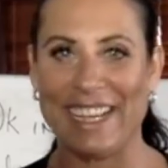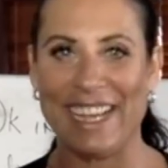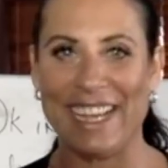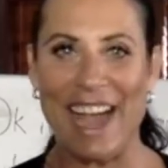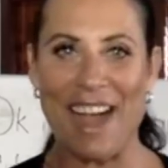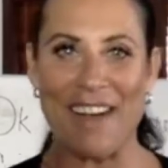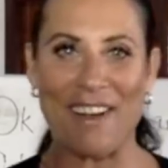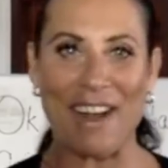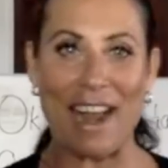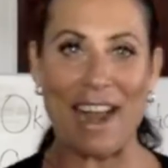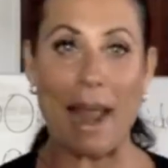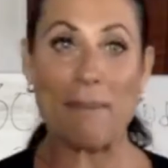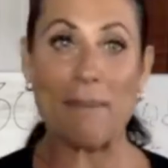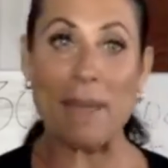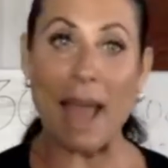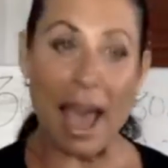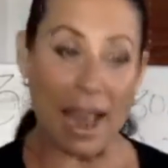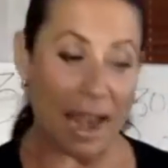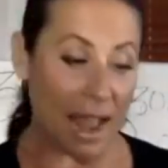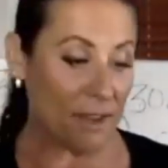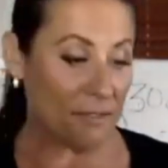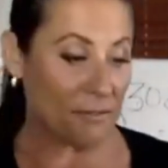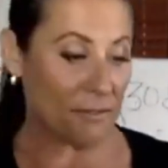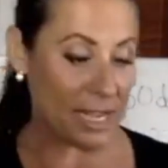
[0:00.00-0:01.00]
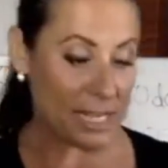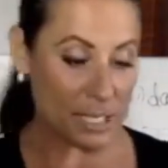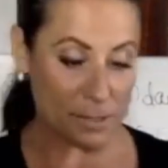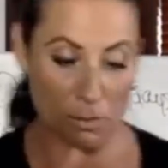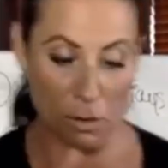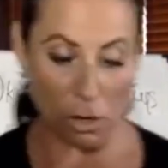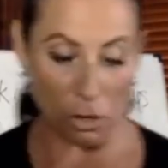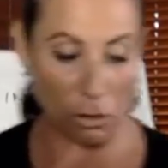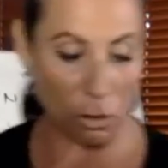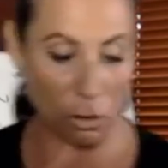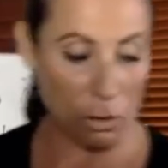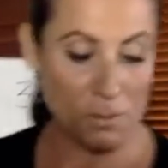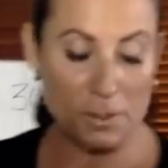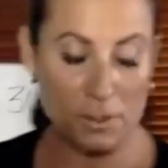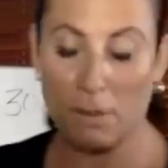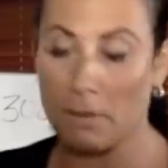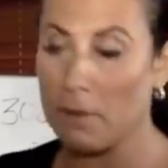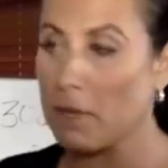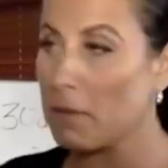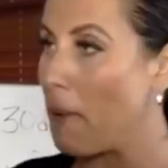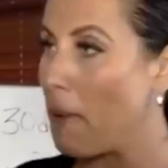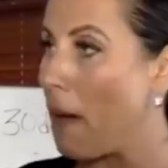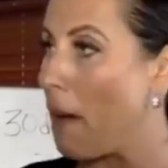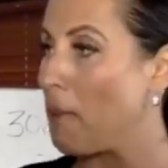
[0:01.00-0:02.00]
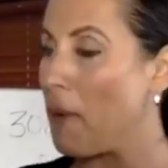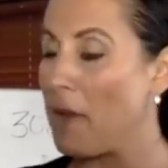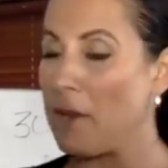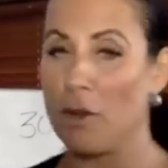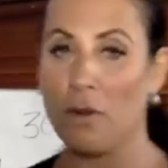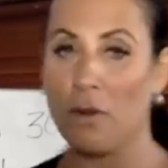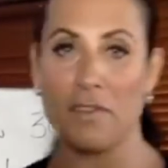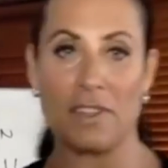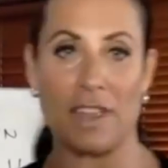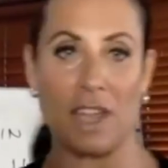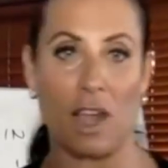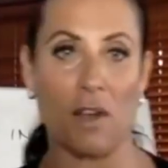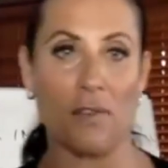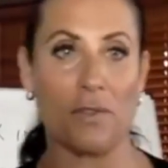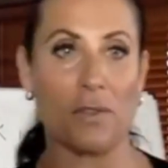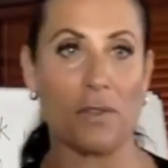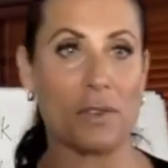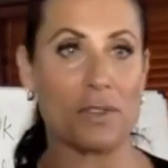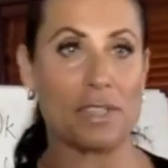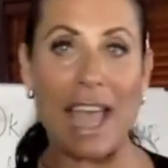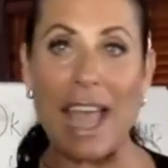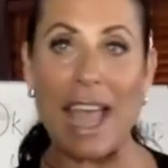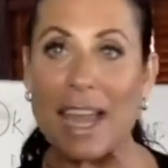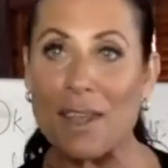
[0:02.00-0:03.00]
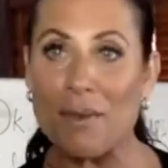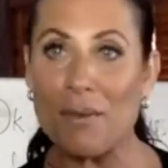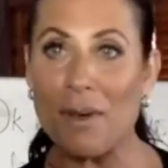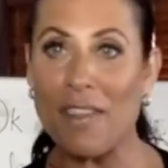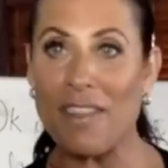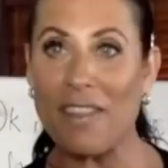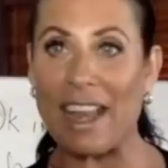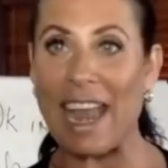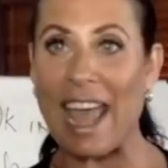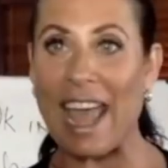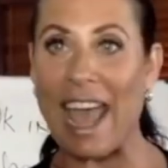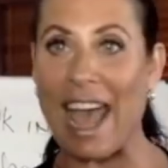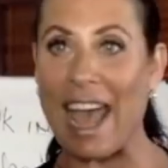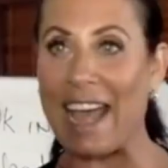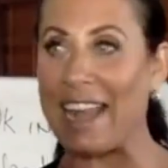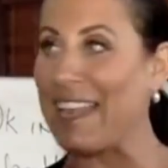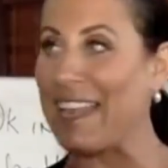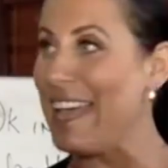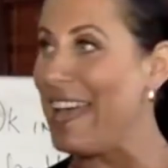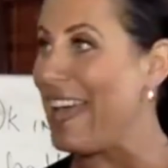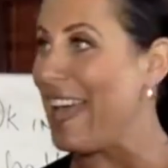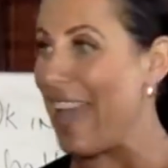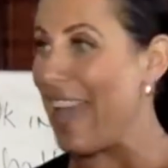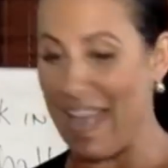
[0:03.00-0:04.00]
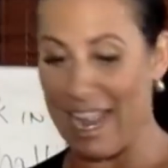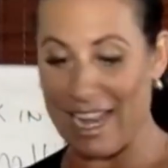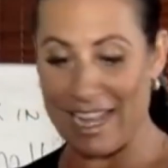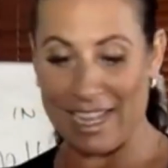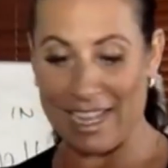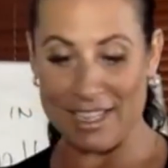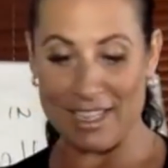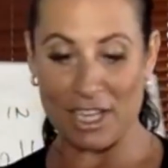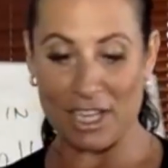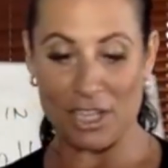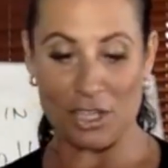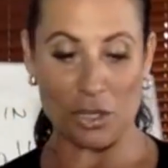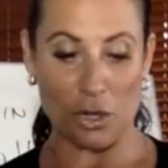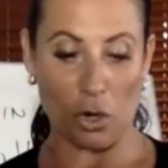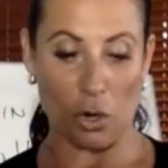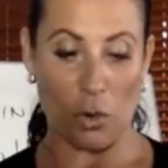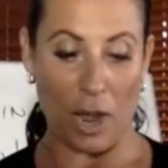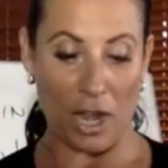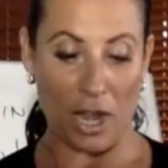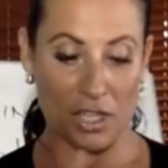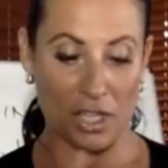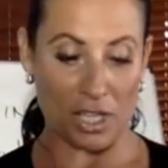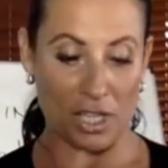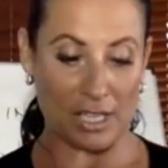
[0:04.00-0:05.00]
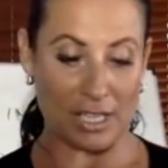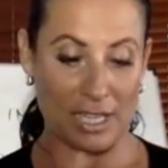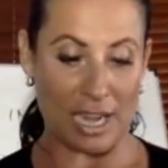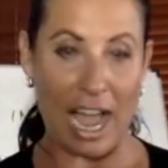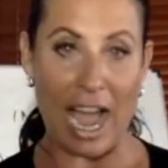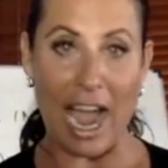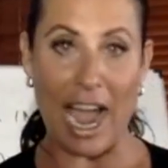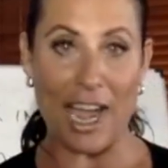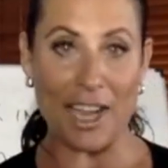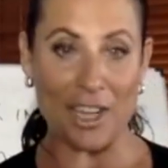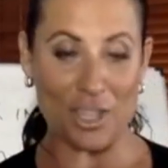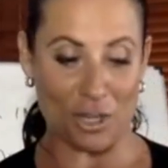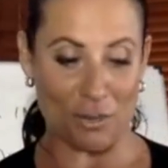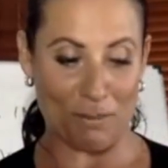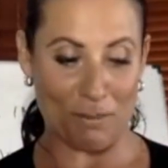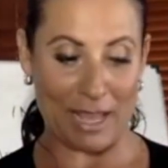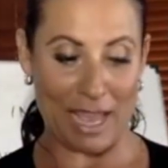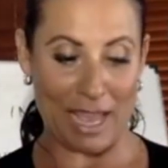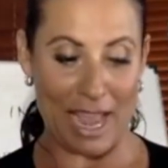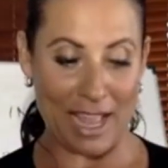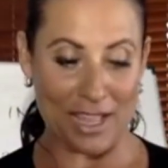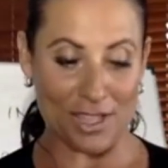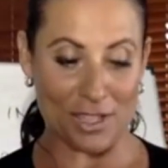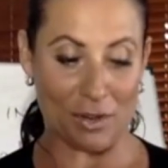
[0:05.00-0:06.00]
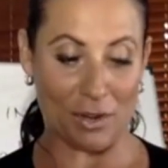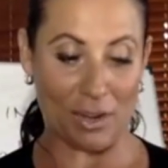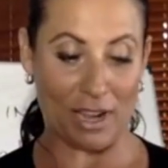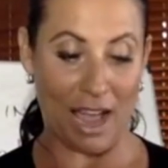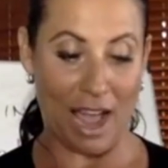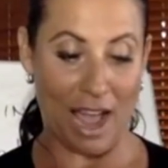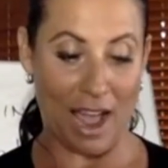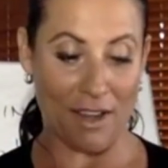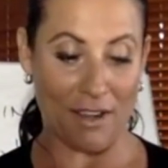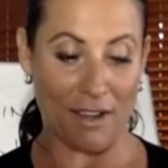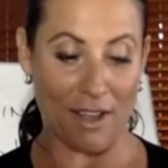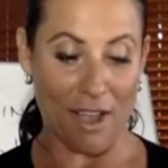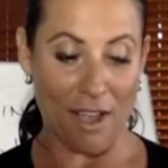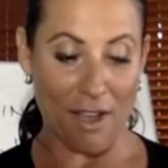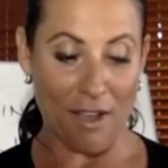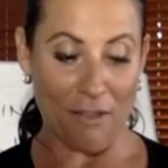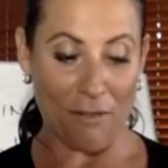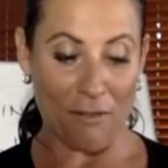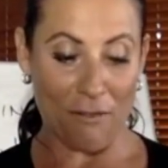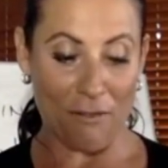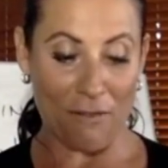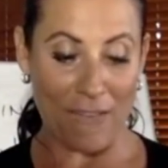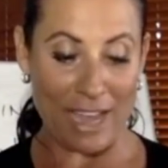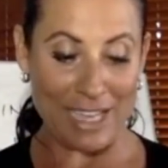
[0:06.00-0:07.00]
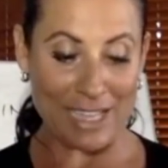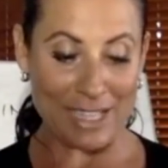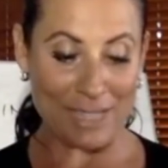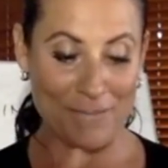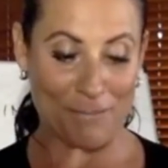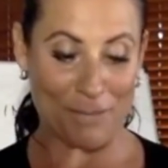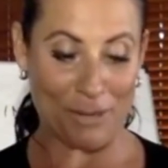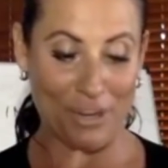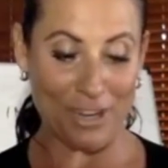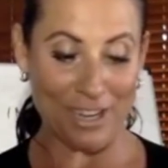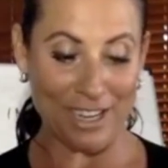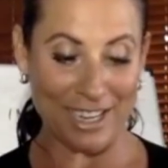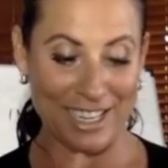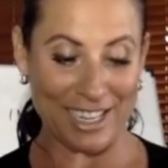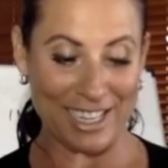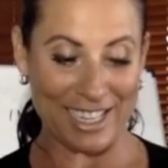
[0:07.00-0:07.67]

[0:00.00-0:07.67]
All right, I'm not on Facebook groups. I'm going to pop on over there. If there's anyone that had any additional questions that I should be answering on Facebook,